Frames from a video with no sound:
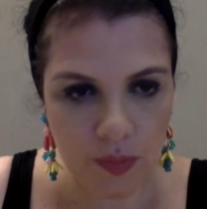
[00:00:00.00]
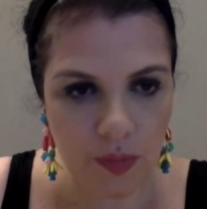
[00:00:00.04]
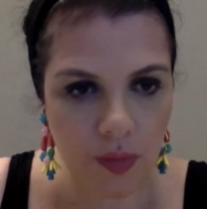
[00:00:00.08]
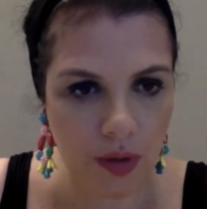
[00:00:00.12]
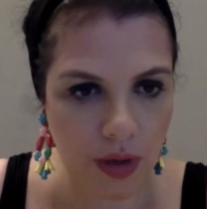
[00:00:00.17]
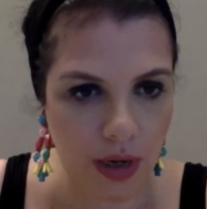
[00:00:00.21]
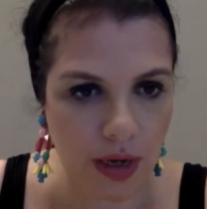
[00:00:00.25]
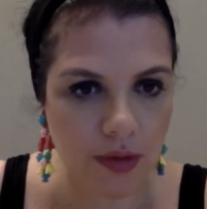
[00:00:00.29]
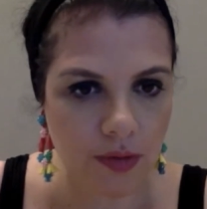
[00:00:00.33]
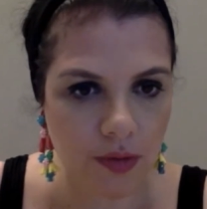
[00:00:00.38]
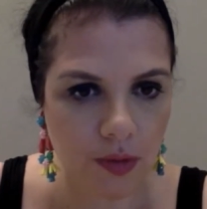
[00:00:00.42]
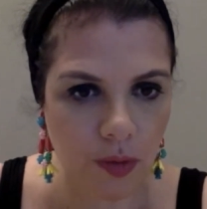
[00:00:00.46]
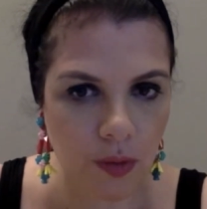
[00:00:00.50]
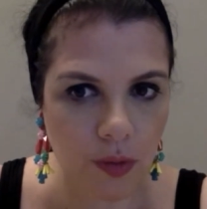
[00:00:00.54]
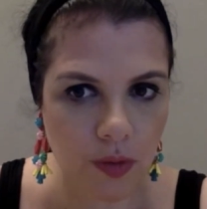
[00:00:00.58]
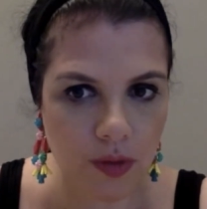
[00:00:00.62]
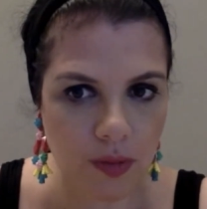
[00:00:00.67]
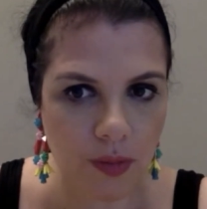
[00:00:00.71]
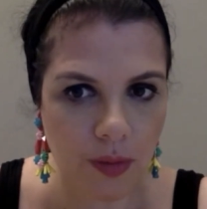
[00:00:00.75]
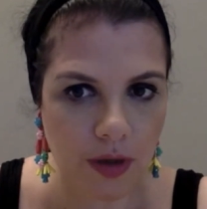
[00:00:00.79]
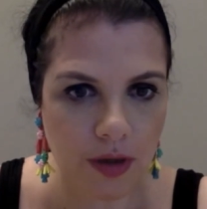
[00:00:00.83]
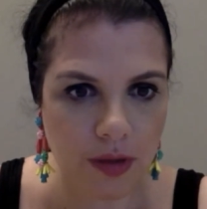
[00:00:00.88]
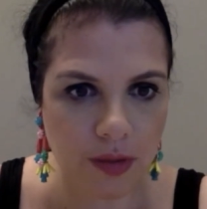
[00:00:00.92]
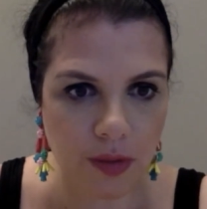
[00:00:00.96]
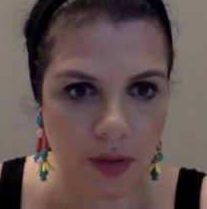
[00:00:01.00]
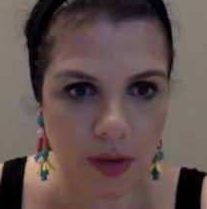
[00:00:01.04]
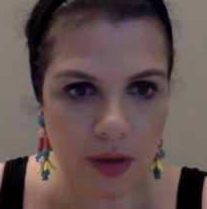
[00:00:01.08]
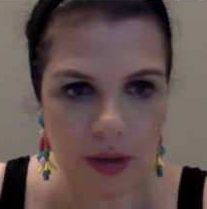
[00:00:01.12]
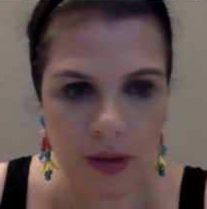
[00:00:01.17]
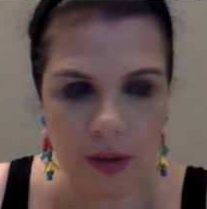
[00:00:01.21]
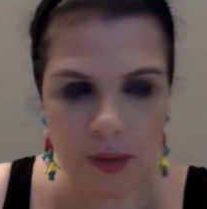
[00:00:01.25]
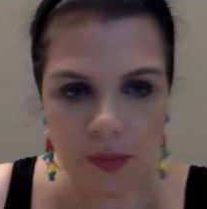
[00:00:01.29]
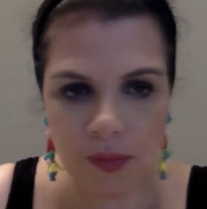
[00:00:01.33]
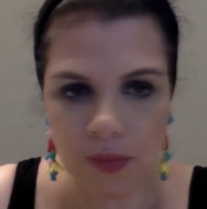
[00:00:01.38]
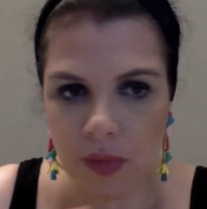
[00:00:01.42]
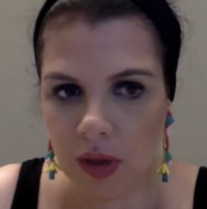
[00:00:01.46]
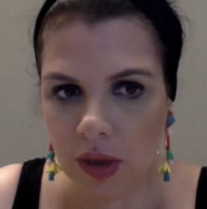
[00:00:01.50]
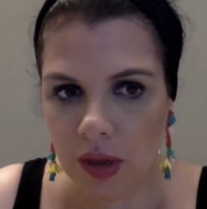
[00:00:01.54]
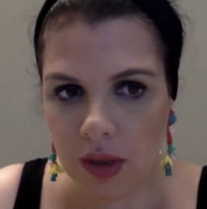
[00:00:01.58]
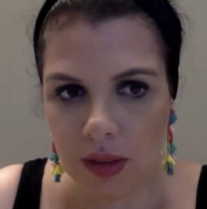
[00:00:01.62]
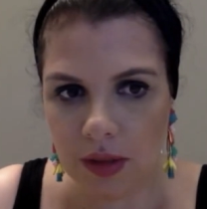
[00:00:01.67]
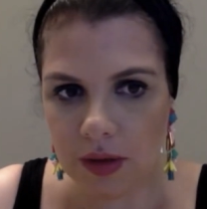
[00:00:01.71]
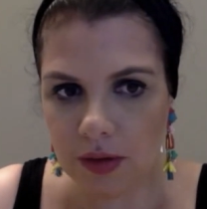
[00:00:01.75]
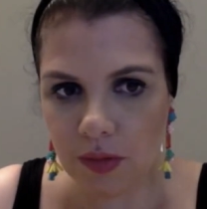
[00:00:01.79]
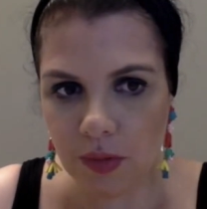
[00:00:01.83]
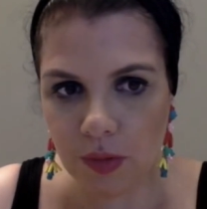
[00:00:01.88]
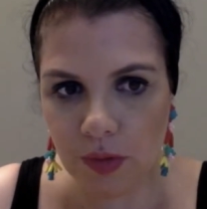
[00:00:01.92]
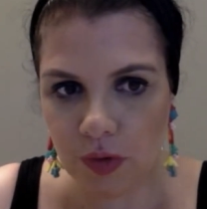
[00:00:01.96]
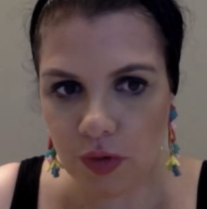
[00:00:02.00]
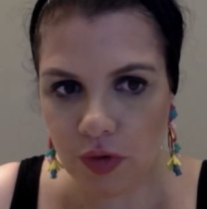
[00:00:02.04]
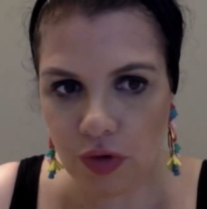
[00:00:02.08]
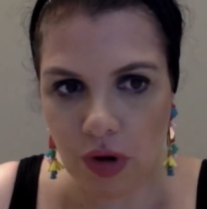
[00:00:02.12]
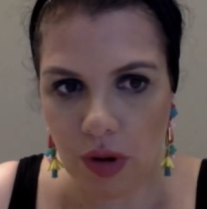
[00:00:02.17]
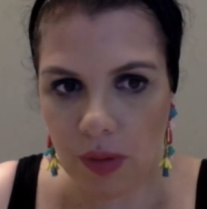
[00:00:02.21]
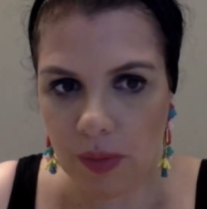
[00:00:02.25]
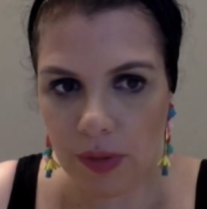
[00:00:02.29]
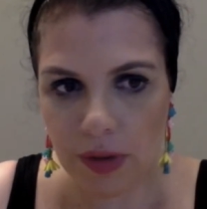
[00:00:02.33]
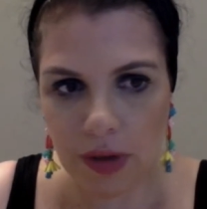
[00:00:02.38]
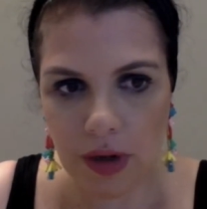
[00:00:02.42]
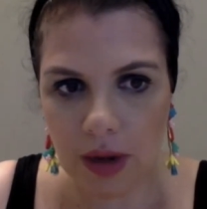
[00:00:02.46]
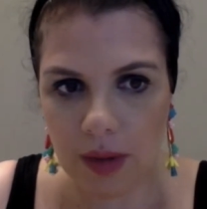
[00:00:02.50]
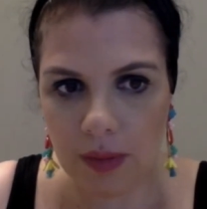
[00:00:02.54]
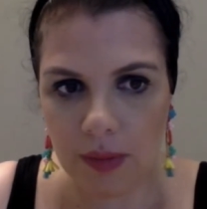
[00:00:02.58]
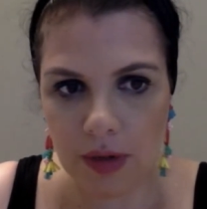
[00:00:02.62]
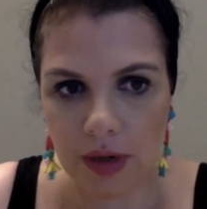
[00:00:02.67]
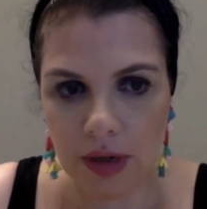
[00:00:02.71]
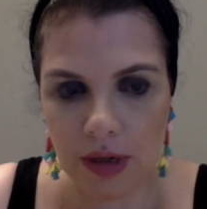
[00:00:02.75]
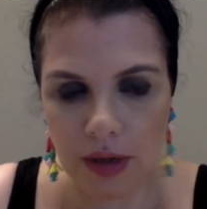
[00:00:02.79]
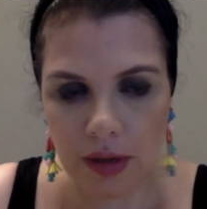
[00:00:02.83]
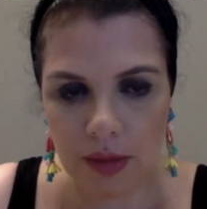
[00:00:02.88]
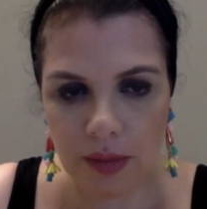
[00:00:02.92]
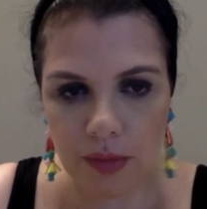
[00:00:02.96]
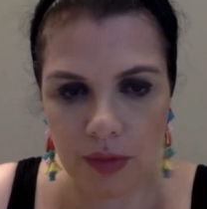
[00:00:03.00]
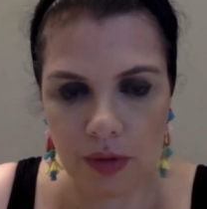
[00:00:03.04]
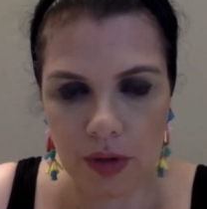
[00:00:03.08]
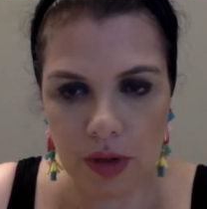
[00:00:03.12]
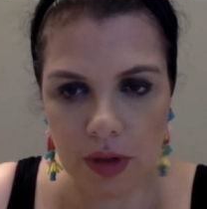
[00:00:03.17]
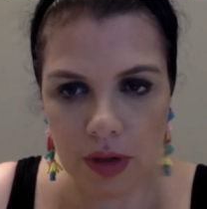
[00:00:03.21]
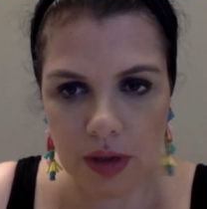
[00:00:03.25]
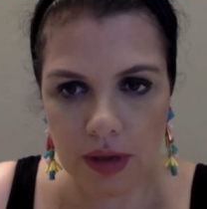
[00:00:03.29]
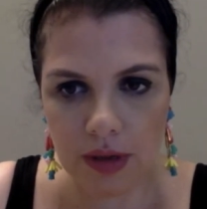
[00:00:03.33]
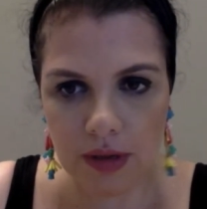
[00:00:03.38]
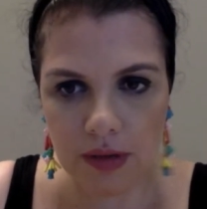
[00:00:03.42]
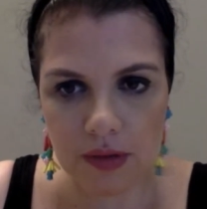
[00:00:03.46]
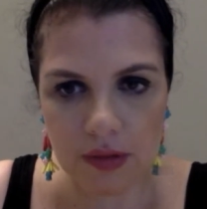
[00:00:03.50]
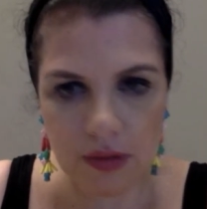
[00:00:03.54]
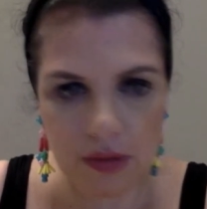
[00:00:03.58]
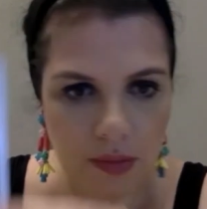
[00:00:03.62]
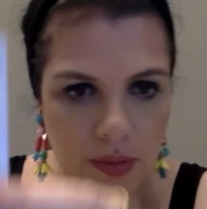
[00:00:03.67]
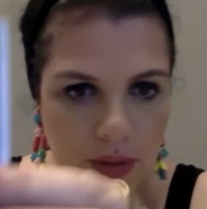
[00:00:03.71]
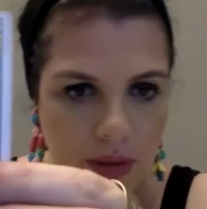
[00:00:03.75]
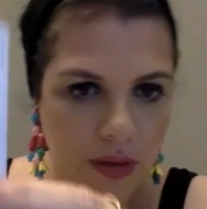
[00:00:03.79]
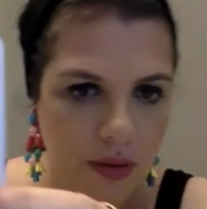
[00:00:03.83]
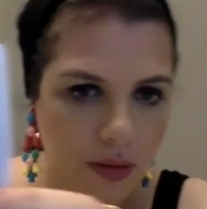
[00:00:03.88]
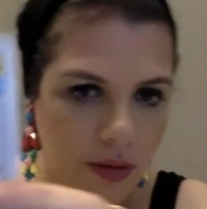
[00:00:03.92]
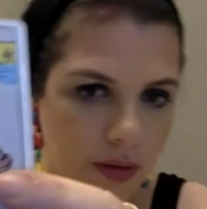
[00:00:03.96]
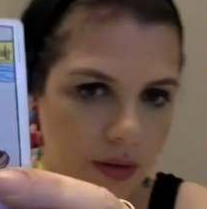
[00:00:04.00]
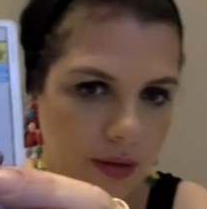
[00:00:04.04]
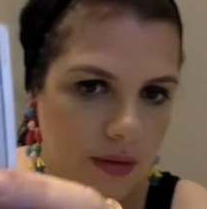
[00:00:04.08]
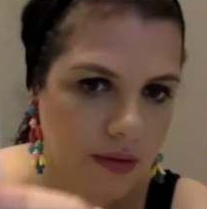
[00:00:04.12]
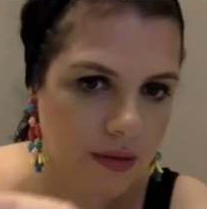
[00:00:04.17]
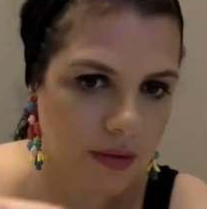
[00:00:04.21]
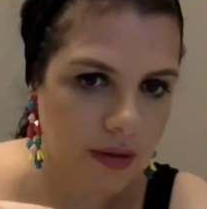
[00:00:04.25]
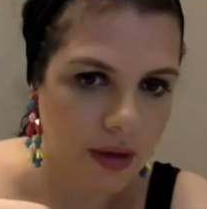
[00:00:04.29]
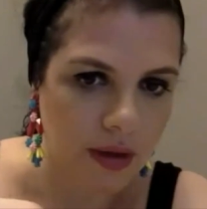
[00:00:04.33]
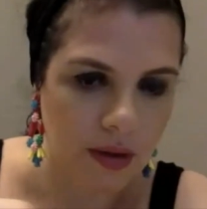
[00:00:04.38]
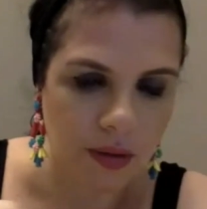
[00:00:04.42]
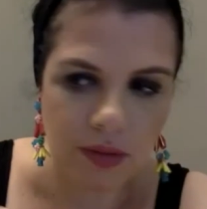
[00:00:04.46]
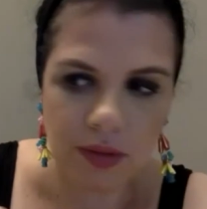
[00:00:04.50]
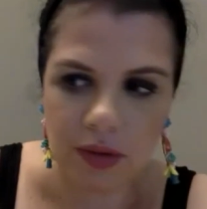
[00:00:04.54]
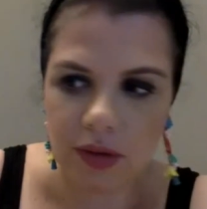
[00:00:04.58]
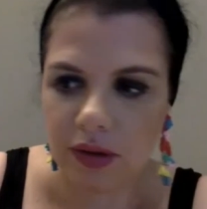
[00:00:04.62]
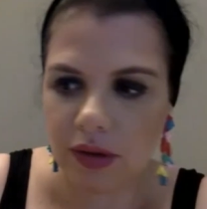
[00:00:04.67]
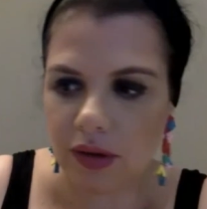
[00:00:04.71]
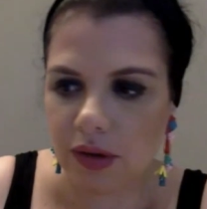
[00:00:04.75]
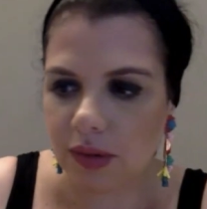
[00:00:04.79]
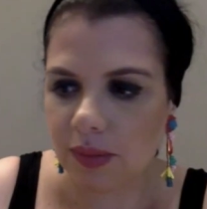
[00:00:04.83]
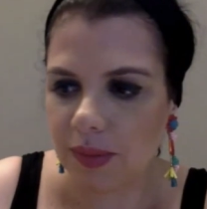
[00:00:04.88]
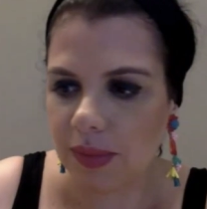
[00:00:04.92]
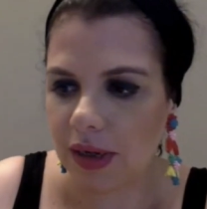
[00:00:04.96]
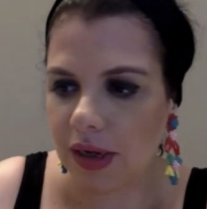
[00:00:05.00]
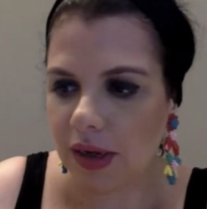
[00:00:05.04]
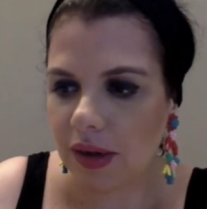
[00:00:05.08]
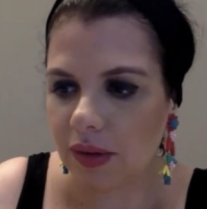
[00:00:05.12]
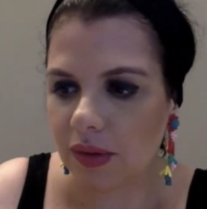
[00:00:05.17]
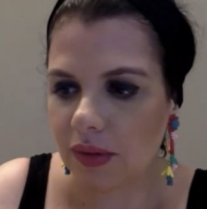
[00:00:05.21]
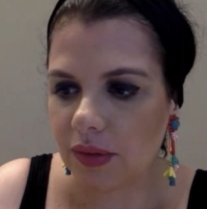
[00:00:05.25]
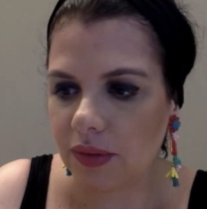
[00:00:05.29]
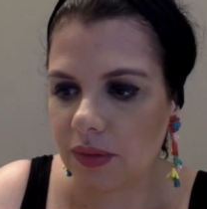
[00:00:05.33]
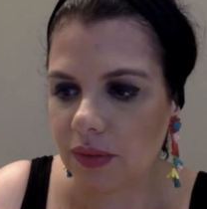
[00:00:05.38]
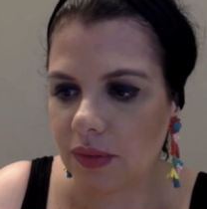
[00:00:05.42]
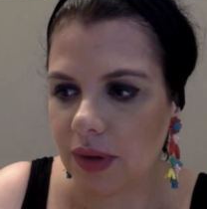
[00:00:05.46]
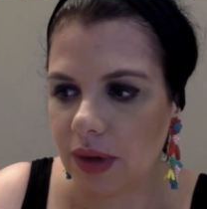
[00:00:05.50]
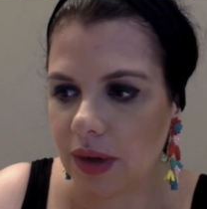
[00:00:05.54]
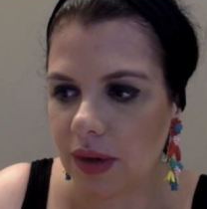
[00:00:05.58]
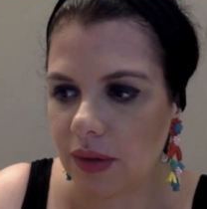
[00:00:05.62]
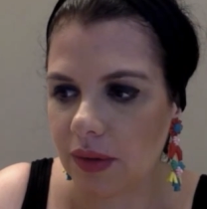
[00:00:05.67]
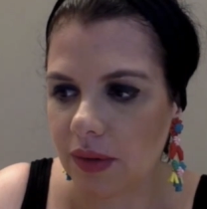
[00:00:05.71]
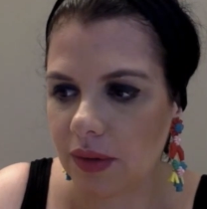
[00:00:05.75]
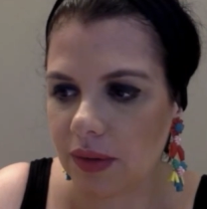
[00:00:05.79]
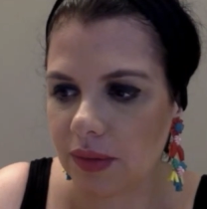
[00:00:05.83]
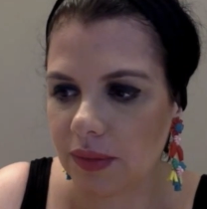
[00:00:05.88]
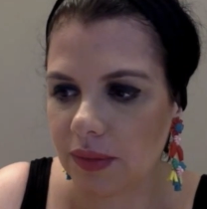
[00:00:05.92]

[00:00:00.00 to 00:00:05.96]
Okay, so it was possible that this was Trump and not Elliott Broidy. Let's see what the cards say. Oh, look, oh, wow, wow.